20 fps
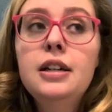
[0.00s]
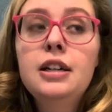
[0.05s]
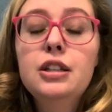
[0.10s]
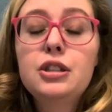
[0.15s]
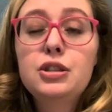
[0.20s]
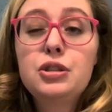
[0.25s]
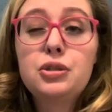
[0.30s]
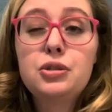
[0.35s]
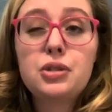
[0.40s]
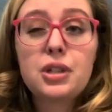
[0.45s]

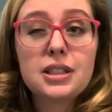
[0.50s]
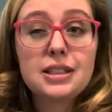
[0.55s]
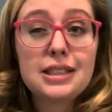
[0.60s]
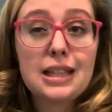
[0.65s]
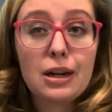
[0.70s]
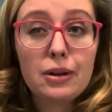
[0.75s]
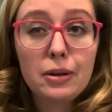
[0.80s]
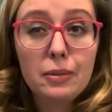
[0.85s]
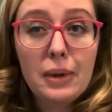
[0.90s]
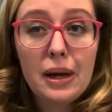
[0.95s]
stress
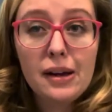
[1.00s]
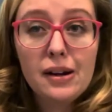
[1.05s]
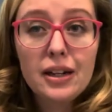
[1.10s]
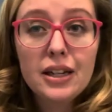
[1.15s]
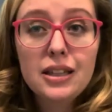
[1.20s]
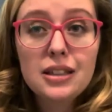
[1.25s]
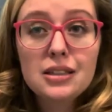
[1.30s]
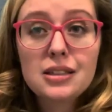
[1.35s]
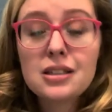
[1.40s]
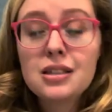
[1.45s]
out about
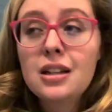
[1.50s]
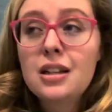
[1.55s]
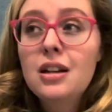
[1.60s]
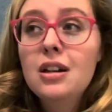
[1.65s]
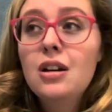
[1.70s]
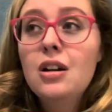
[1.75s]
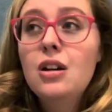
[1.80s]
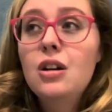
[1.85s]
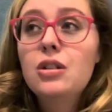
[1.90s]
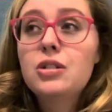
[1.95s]
it
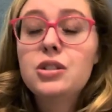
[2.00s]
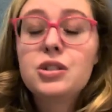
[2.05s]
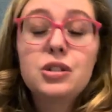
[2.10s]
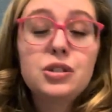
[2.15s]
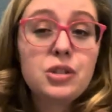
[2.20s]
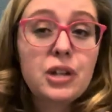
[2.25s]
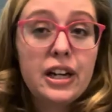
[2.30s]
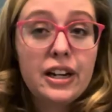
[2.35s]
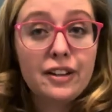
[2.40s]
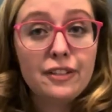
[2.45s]
to
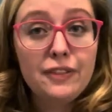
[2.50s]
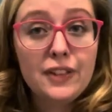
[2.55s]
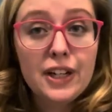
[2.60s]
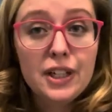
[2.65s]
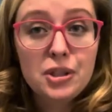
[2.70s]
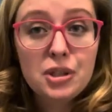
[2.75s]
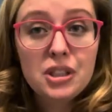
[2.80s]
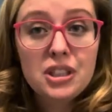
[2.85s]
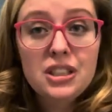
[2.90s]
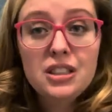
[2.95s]
try to
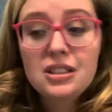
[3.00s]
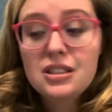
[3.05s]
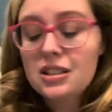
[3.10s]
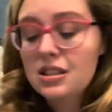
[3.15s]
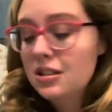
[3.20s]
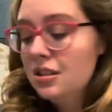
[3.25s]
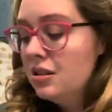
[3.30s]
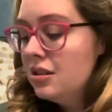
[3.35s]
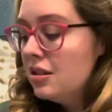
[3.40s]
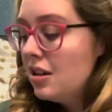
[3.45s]
finish it.
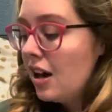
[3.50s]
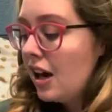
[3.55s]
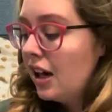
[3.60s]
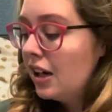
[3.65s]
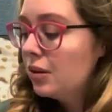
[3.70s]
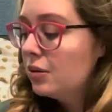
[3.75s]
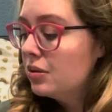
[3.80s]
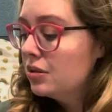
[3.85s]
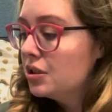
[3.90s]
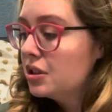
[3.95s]
I
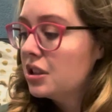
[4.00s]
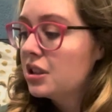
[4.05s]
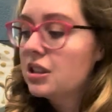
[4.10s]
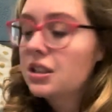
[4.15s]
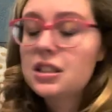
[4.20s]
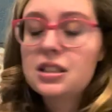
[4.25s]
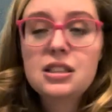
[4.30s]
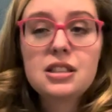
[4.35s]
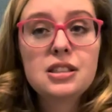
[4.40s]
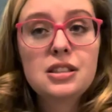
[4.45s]
will
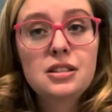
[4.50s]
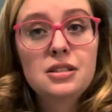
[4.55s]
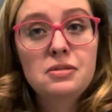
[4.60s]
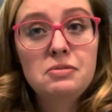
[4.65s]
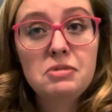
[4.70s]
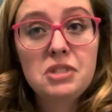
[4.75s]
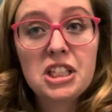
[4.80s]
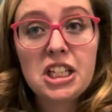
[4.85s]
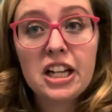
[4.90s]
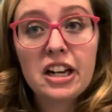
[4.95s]
just
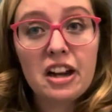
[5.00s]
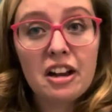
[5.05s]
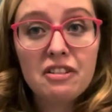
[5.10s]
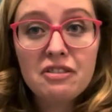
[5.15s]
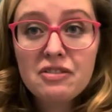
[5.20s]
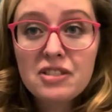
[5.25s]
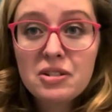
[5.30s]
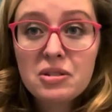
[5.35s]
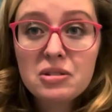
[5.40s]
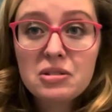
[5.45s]
DNF
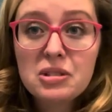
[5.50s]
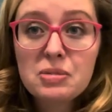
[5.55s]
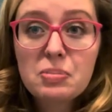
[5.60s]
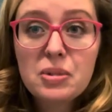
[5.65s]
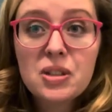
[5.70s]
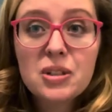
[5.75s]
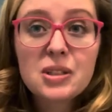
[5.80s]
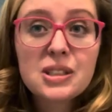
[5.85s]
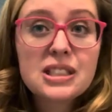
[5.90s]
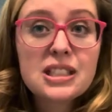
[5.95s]
those
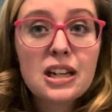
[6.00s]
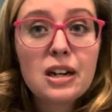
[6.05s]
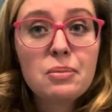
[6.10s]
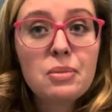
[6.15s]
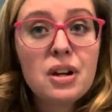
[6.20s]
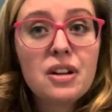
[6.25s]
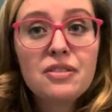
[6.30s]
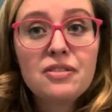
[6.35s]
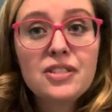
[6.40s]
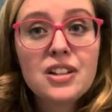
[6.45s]
books that I'm
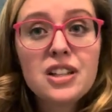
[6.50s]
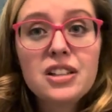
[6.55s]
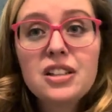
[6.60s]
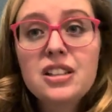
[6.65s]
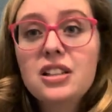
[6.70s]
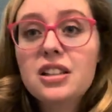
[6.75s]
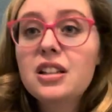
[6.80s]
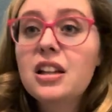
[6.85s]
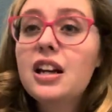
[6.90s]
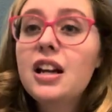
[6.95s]
not
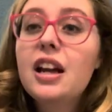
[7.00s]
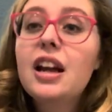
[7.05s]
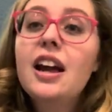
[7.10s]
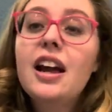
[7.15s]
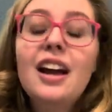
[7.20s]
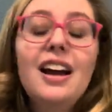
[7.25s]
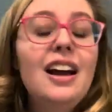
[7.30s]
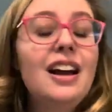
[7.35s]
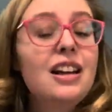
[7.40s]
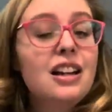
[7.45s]
feeling
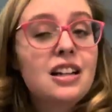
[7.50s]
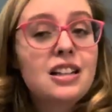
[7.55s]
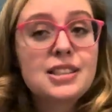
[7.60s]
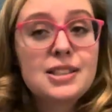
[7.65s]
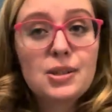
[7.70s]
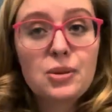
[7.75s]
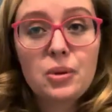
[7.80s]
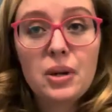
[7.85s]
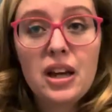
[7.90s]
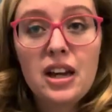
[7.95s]
and it's
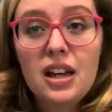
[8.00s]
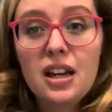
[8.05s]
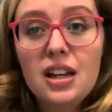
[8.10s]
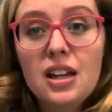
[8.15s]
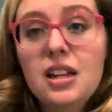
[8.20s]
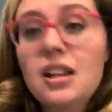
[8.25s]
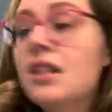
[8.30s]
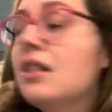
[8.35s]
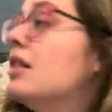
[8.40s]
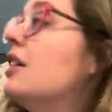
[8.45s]

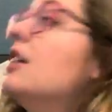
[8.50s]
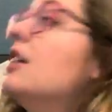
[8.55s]
okay.